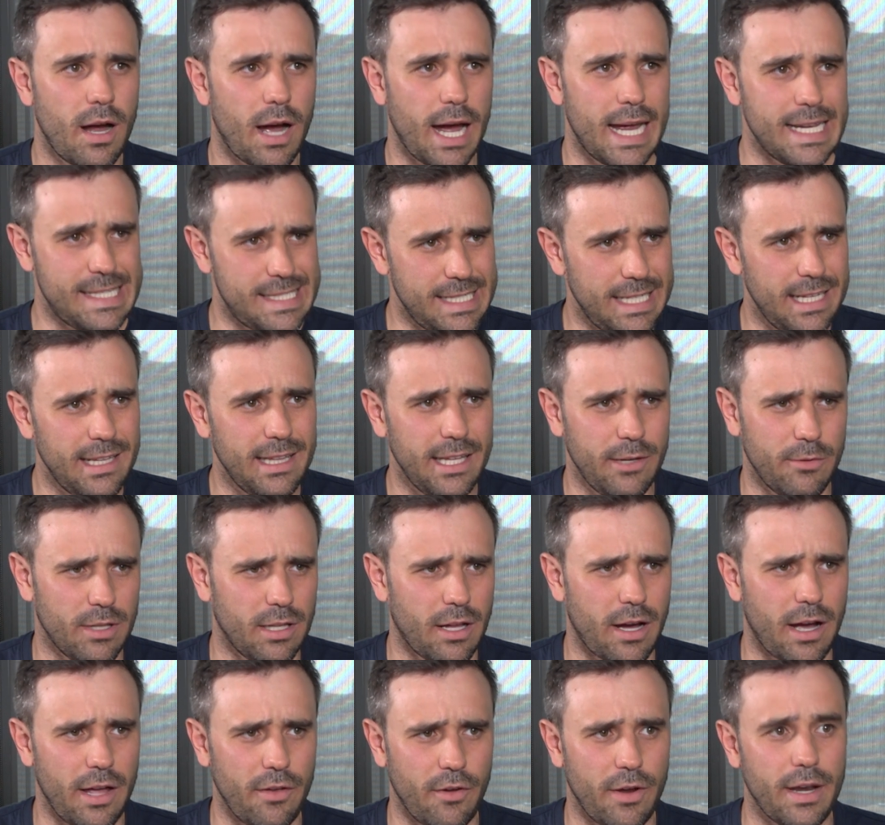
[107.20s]
ideally
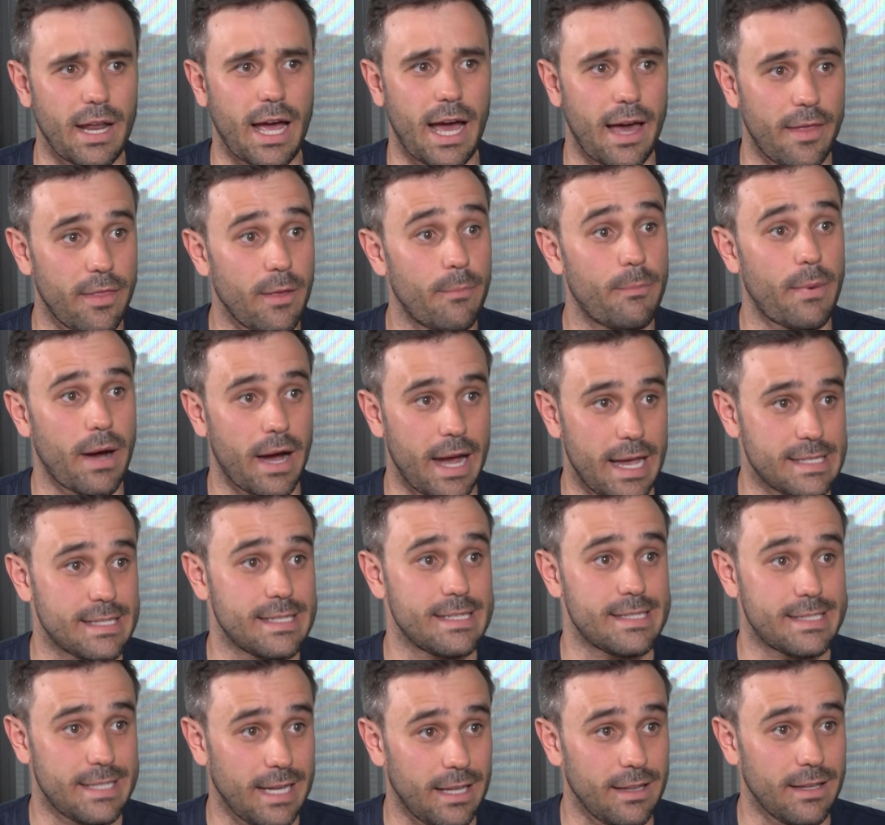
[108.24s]
rely on other buyers
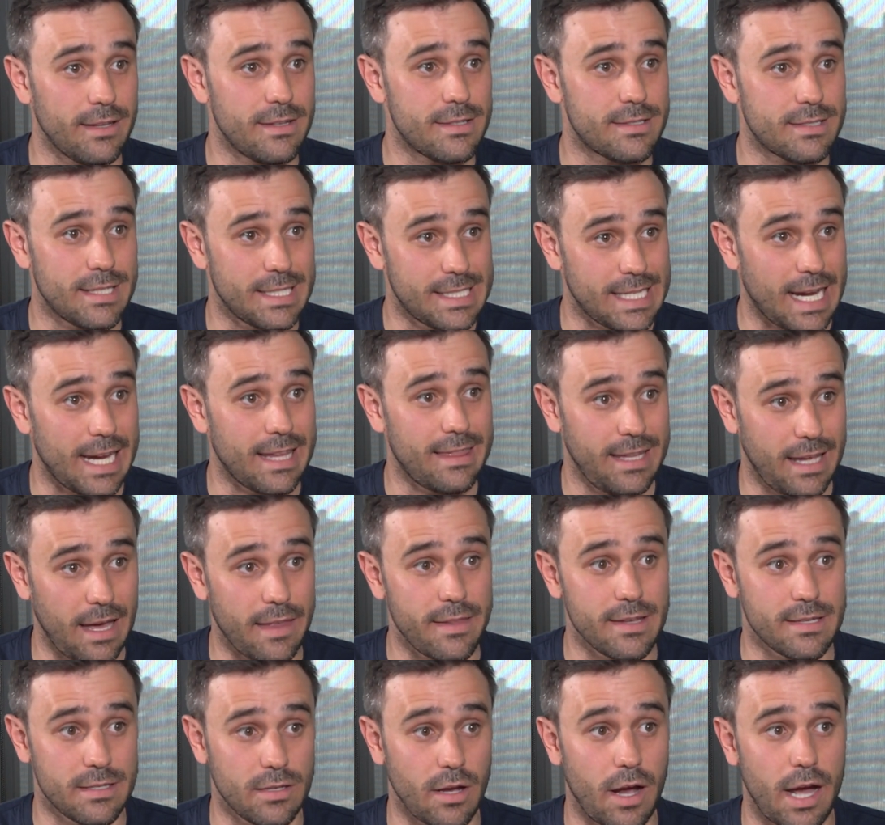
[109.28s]
and sellers to take the
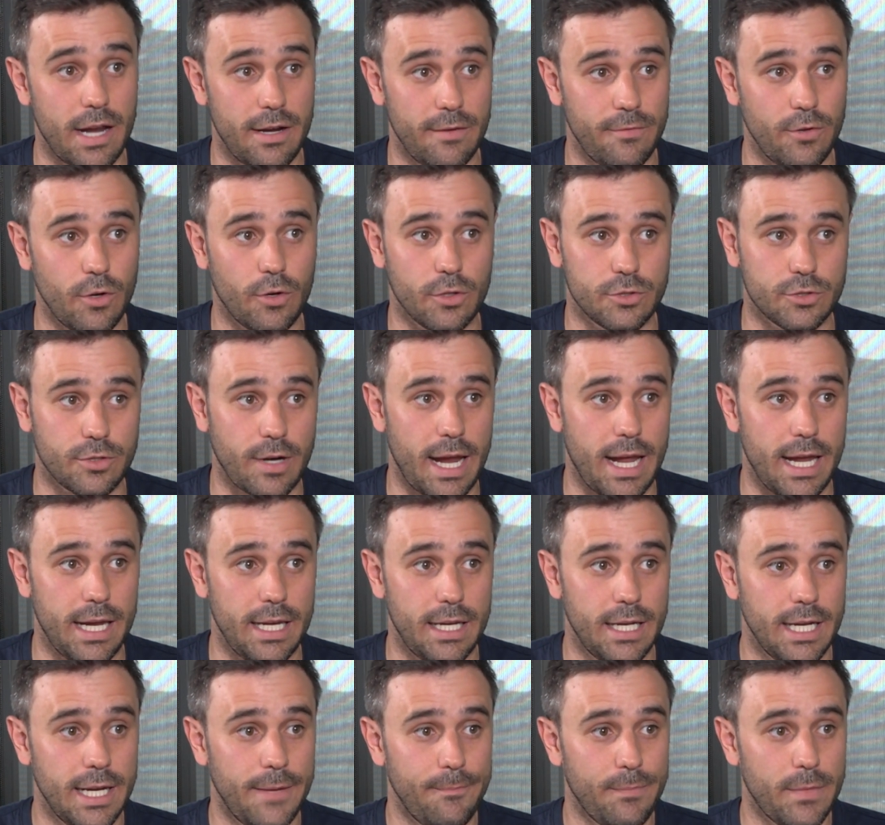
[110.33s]
other side of your
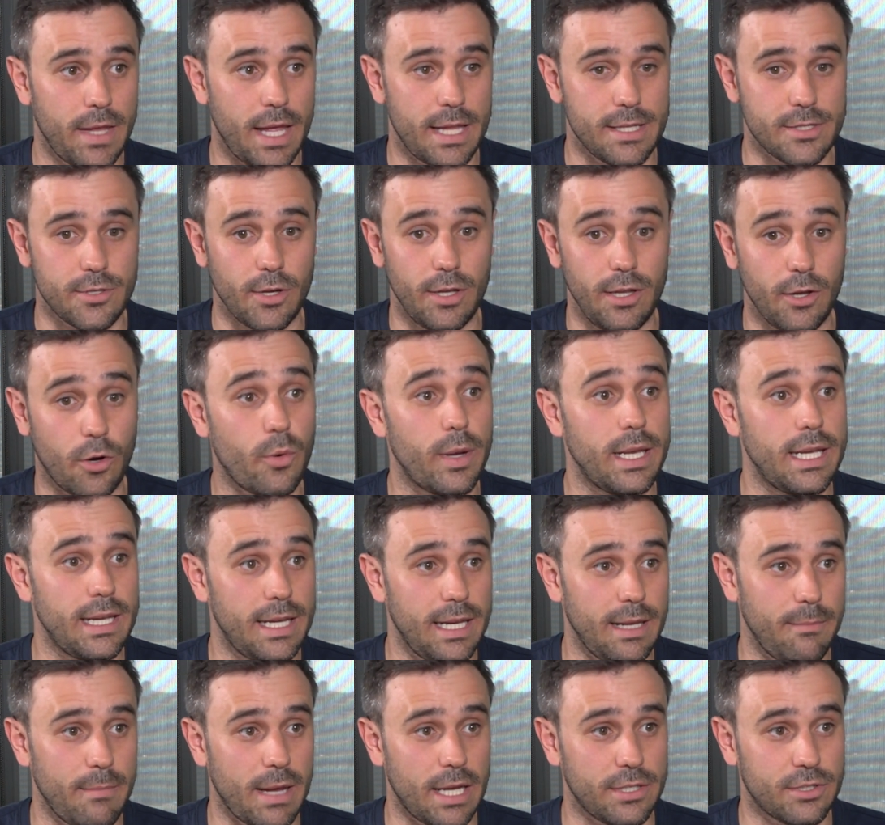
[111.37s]
trade. And so
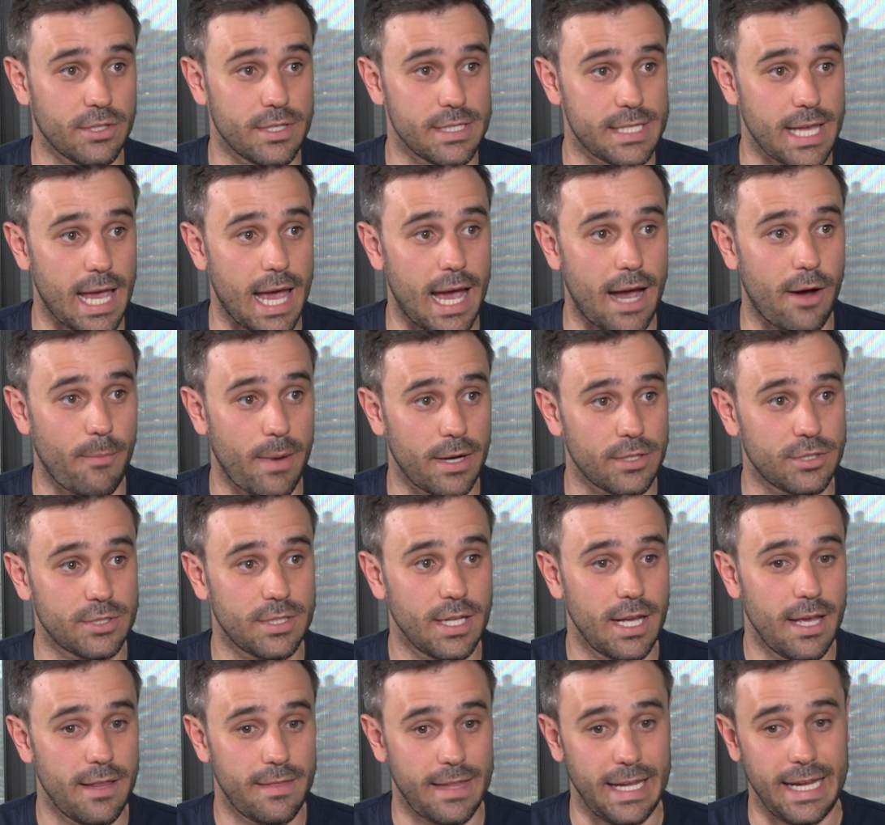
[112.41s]
liquidity measures how much
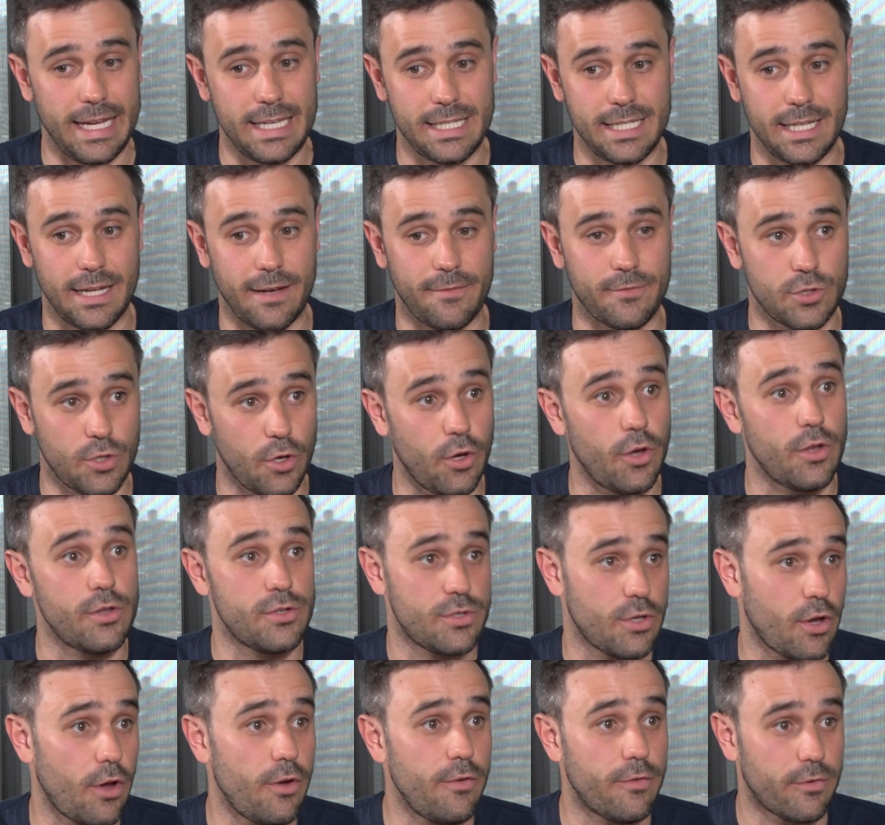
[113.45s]
the ETF turns
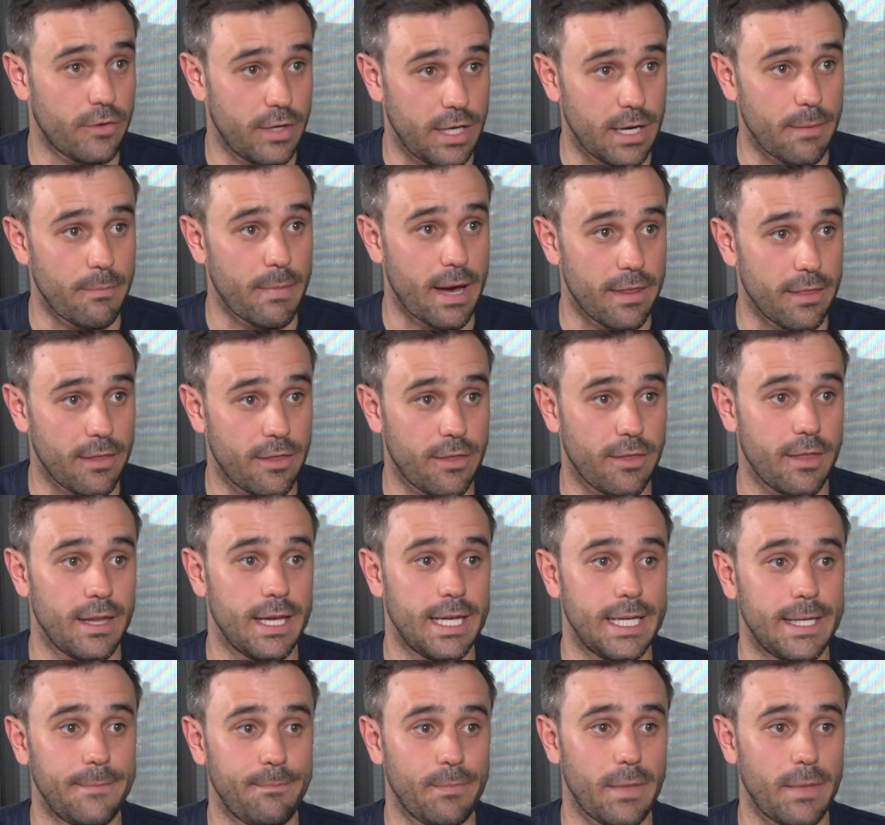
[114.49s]
over in a month. Yeah.